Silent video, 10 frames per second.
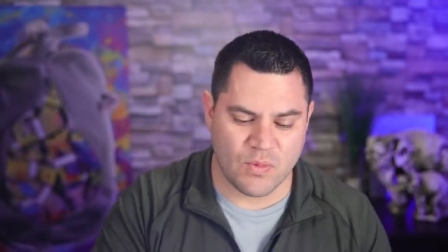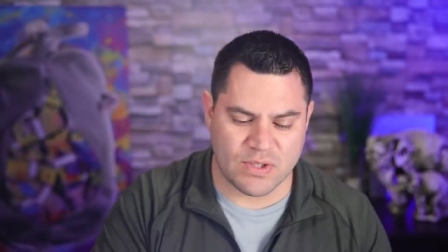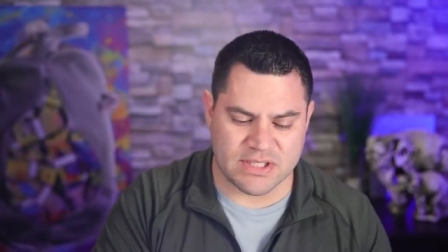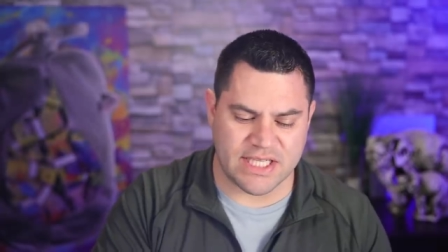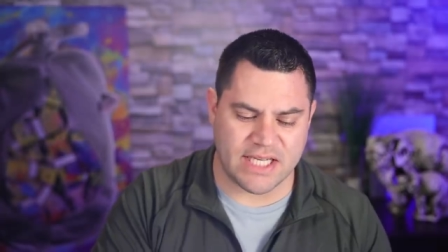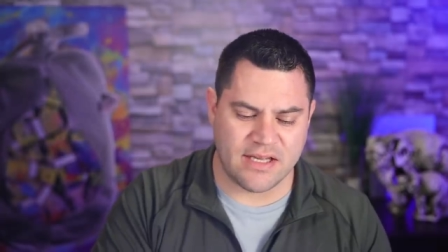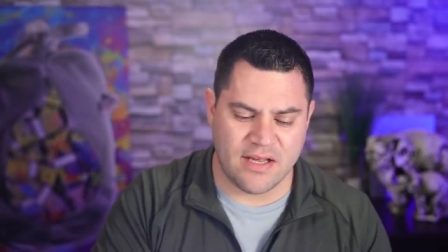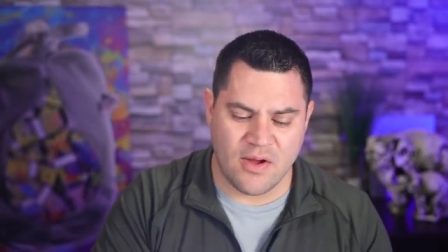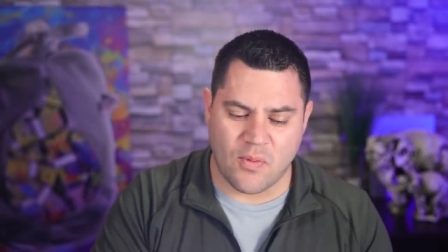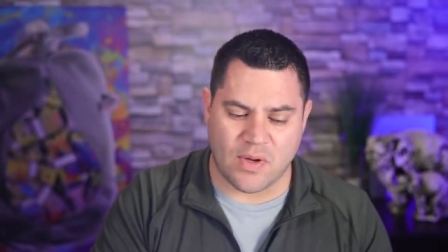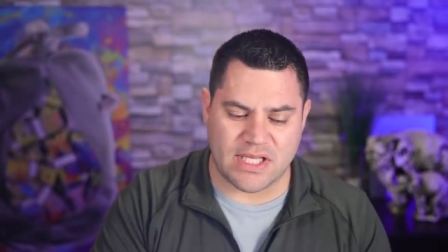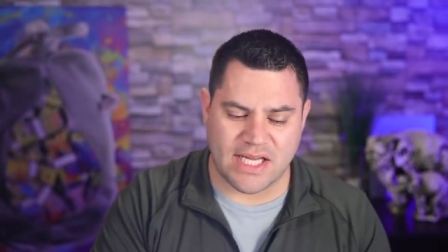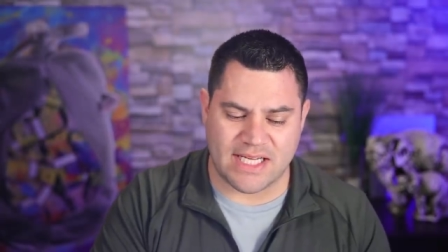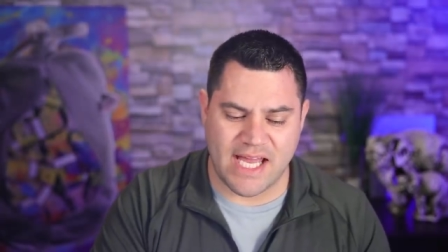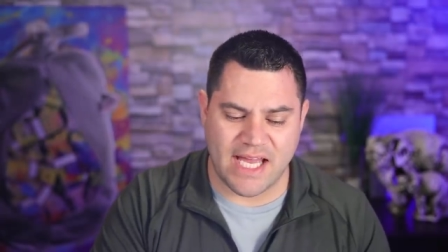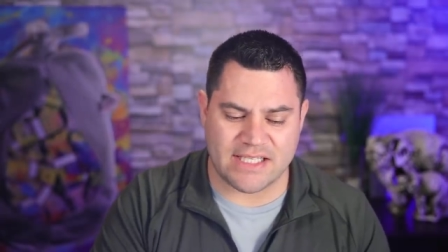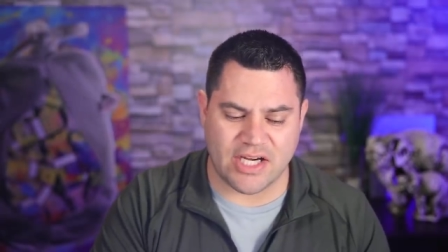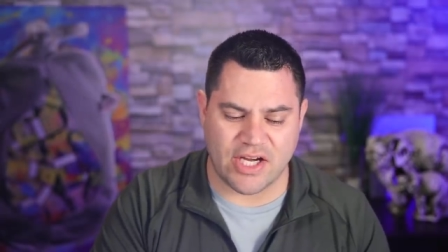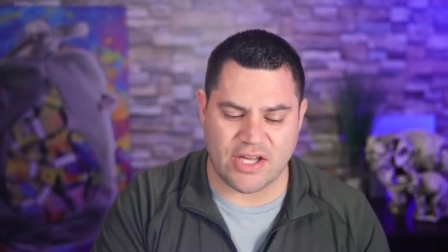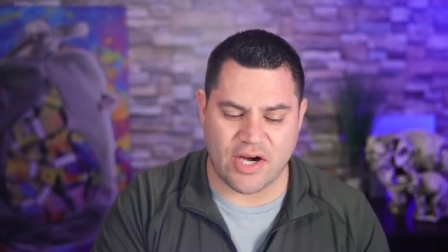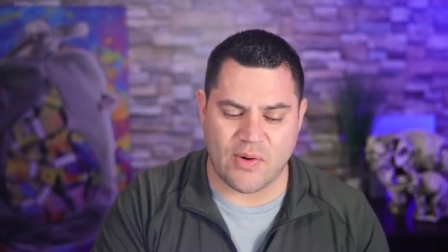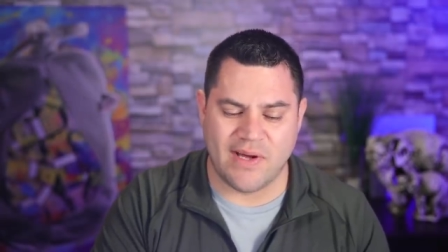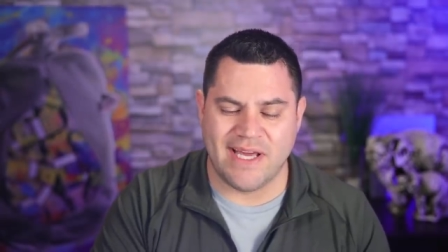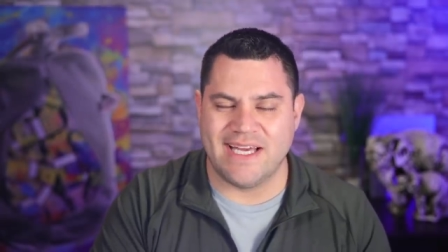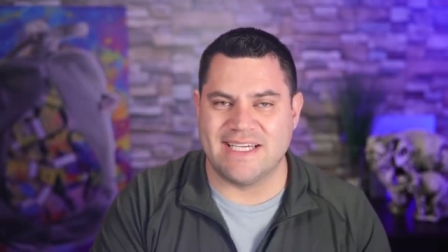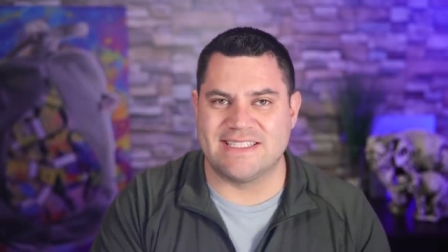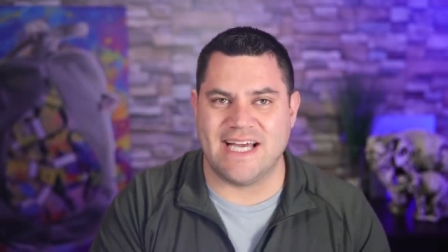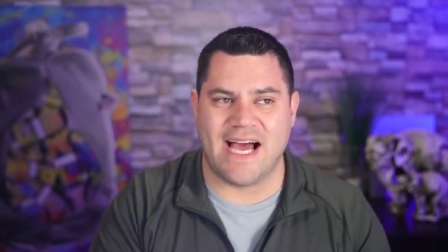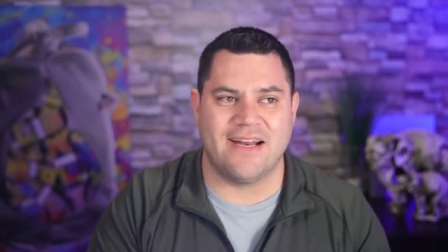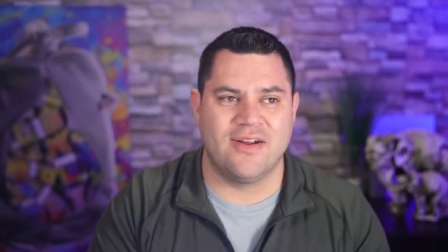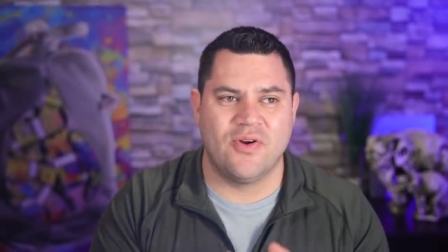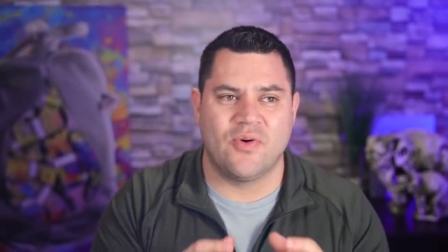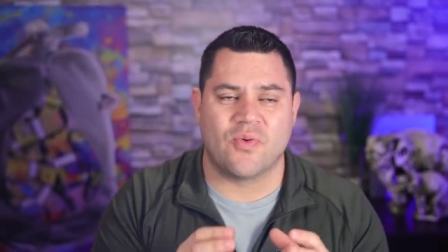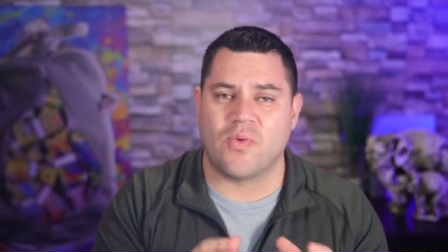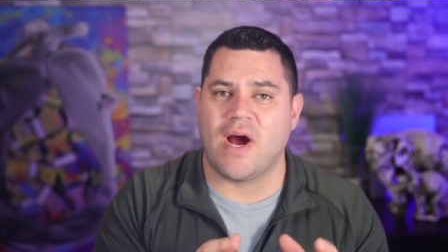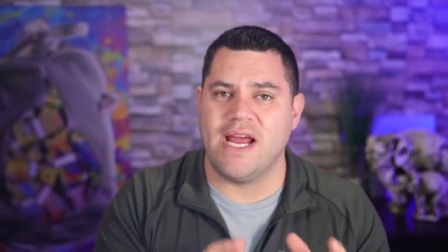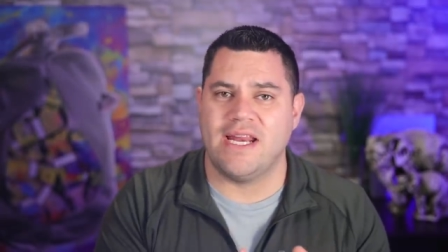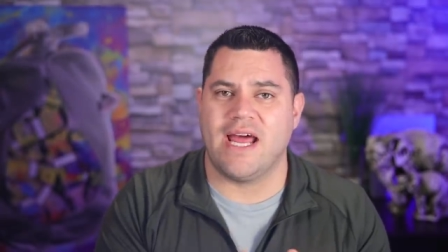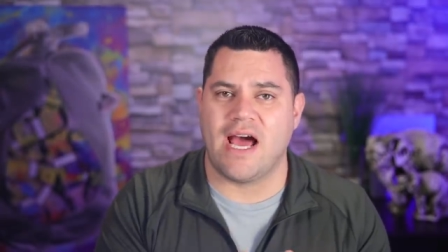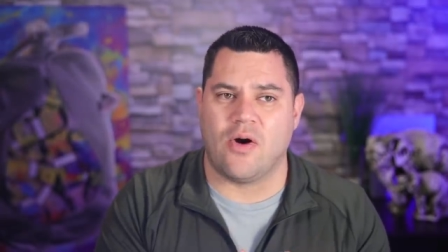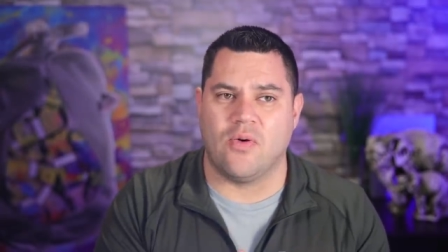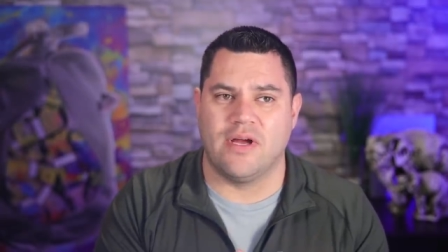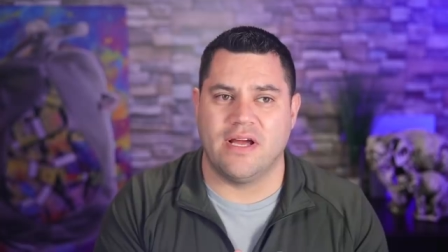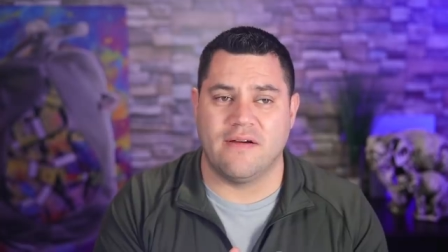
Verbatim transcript: we'll see. One thing I can tell you though is that right now,